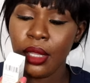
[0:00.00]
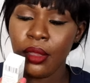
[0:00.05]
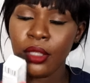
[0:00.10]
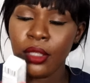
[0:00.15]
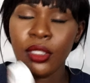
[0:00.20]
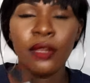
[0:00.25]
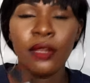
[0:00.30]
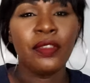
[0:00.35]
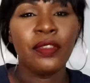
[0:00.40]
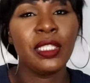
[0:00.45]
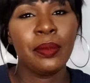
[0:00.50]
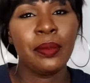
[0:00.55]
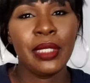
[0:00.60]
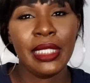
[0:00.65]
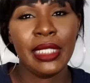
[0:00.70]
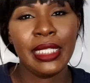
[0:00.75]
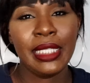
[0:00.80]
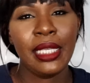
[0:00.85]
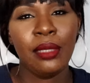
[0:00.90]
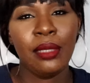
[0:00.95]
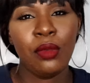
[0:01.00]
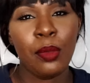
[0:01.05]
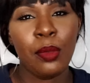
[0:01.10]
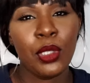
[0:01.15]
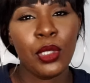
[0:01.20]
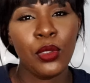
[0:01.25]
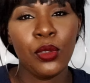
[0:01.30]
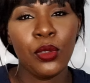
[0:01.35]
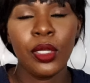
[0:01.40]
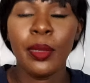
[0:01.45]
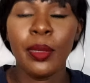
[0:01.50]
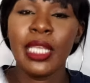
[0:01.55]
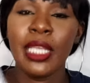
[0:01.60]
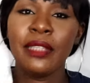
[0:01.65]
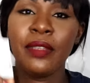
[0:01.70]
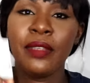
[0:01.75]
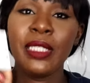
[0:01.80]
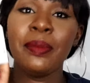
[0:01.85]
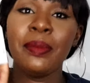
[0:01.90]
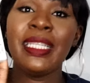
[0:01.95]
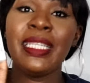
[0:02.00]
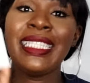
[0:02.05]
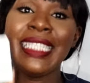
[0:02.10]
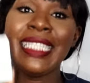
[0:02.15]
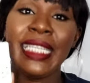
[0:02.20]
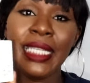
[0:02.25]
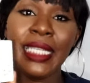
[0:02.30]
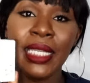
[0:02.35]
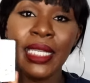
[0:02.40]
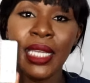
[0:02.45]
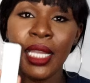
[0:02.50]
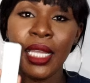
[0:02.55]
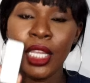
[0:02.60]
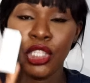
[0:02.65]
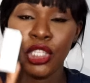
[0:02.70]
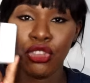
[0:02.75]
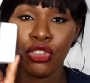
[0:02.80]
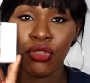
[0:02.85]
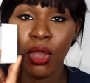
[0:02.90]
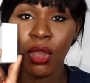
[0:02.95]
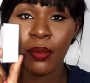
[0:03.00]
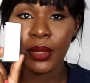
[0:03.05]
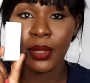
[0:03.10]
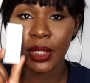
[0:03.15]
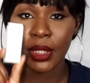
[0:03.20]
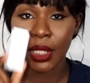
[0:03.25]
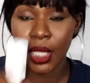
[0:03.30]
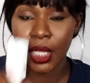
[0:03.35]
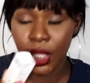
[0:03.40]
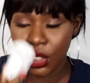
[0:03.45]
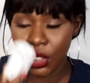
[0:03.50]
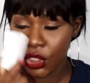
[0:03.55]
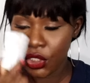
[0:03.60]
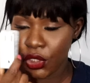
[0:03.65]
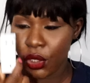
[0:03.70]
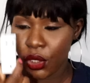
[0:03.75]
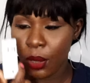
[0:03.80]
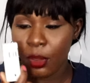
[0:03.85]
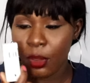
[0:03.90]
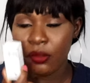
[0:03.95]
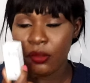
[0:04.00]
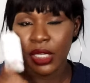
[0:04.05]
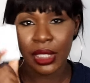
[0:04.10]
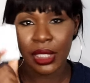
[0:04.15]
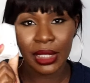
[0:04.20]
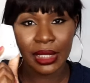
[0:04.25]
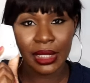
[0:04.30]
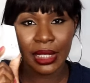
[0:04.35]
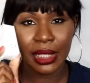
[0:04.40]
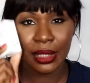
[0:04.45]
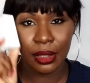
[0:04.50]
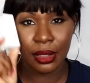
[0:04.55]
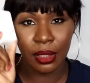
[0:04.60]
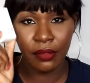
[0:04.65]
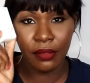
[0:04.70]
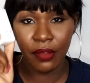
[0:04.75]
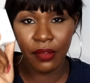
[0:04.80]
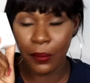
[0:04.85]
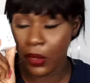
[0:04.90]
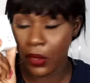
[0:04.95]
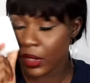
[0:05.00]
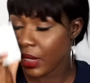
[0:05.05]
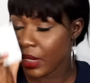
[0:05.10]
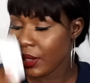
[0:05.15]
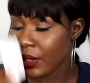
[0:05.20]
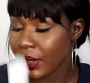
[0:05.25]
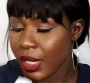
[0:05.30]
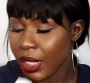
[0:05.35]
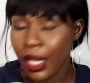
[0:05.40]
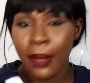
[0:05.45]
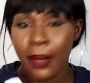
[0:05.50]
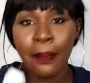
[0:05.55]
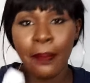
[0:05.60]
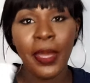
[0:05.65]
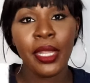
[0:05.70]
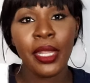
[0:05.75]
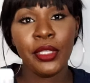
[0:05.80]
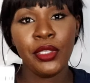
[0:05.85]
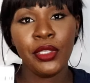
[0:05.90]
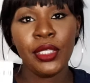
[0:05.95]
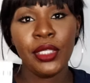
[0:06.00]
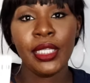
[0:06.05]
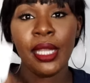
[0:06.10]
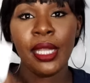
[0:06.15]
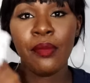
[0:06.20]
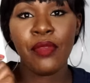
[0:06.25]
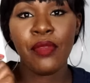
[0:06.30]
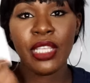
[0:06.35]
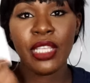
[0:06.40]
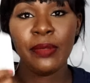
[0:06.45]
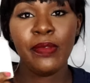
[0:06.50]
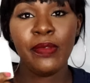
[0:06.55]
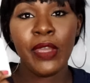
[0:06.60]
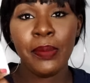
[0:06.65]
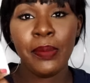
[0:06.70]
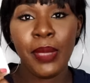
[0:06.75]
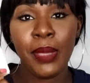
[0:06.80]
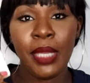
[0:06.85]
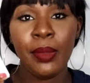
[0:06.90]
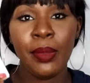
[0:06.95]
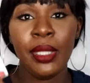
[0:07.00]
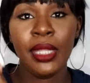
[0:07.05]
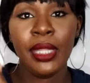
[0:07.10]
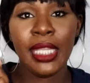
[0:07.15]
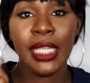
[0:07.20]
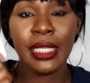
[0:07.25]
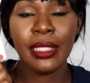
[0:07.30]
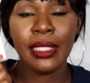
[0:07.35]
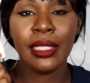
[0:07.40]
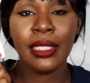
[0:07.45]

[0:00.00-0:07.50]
It's not vitamin C, what am I talking about? It's vitamin D. drops. So I'm not really consistent, if I'm honest. But they do say that breastfed baby need